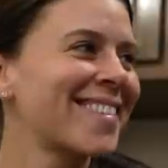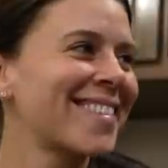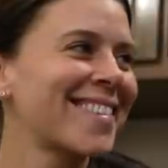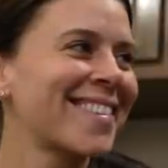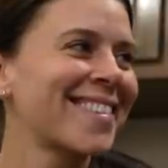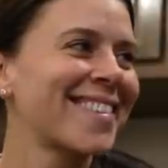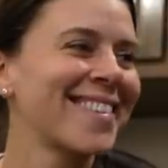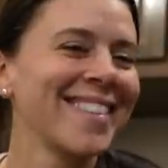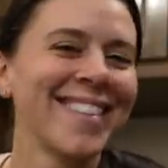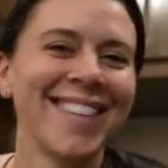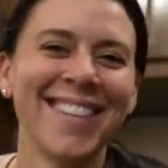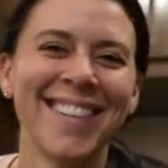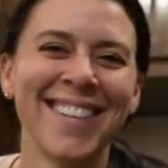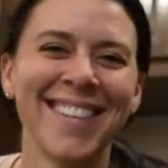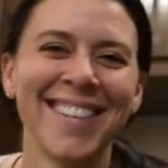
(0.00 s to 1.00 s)

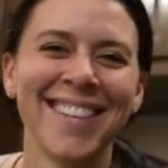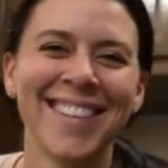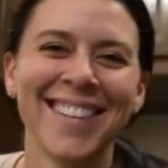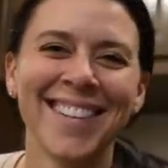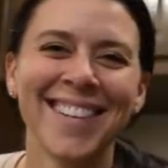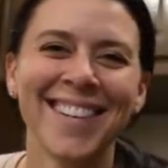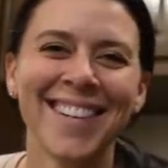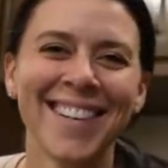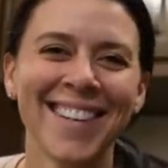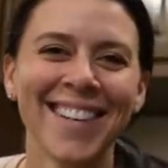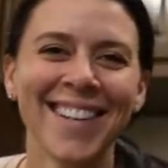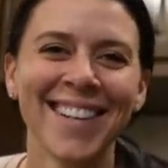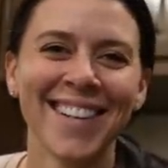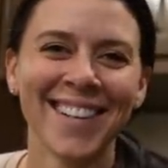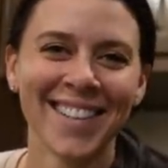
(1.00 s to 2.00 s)

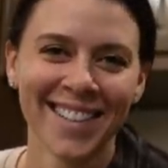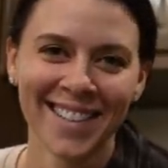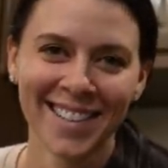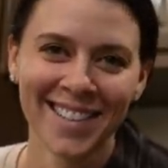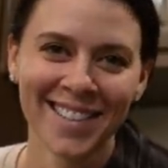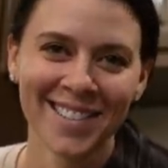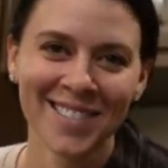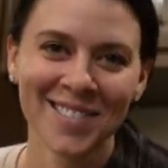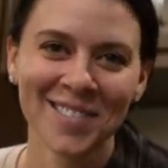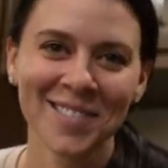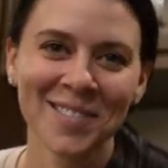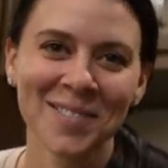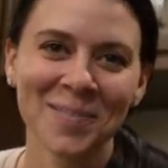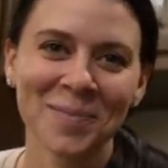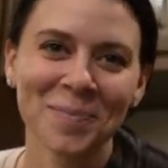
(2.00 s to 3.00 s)

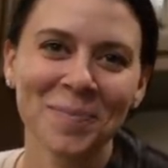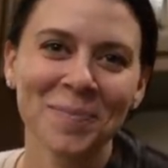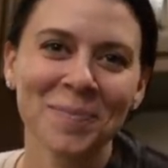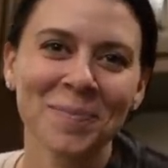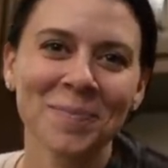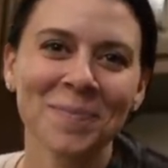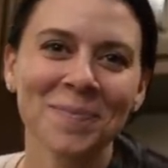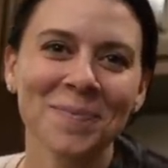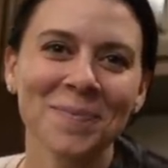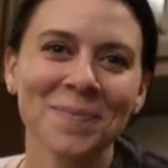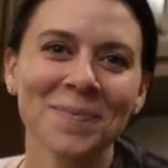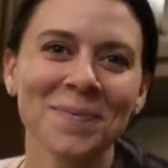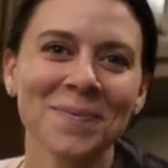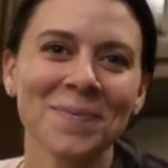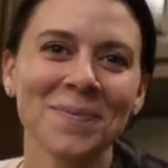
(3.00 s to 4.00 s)

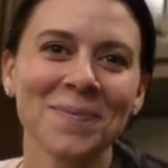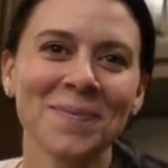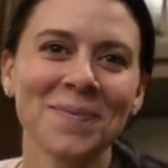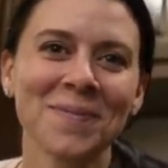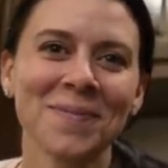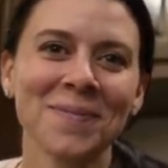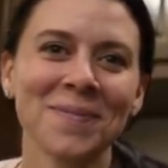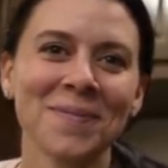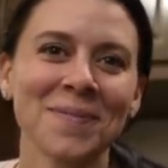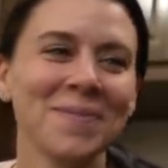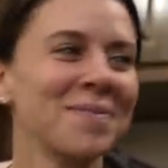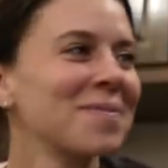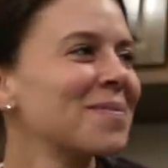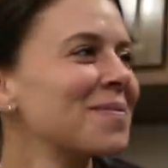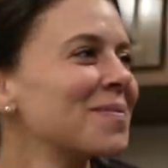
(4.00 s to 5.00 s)

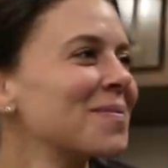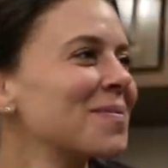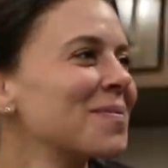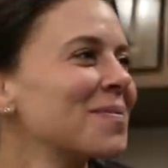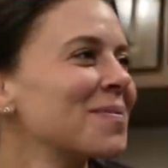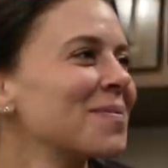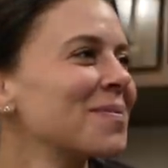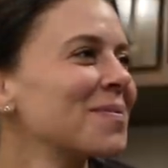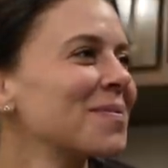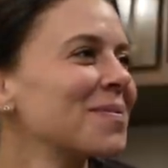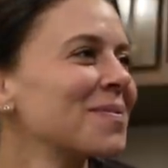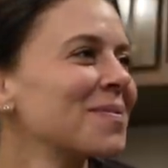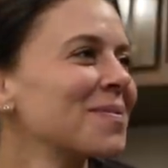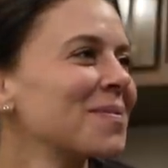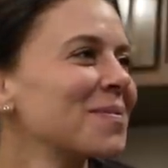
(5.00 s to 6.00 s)

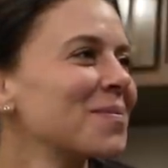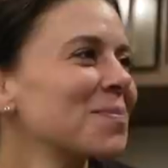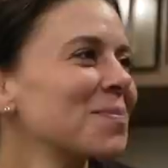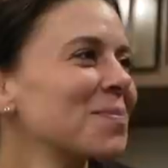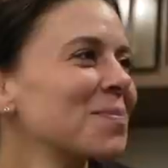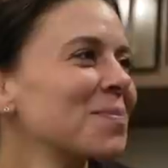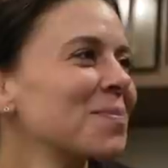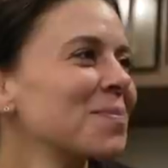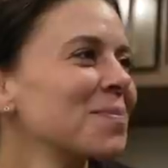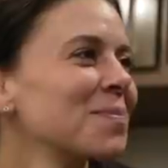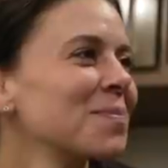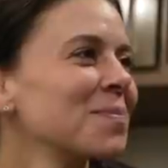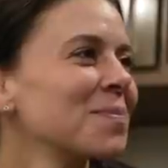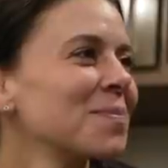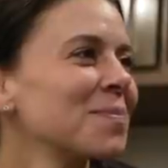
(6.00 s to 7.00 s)

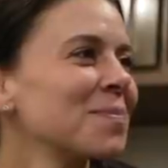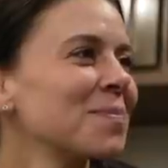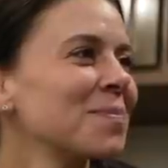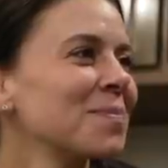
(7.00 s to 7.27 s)
[no speech]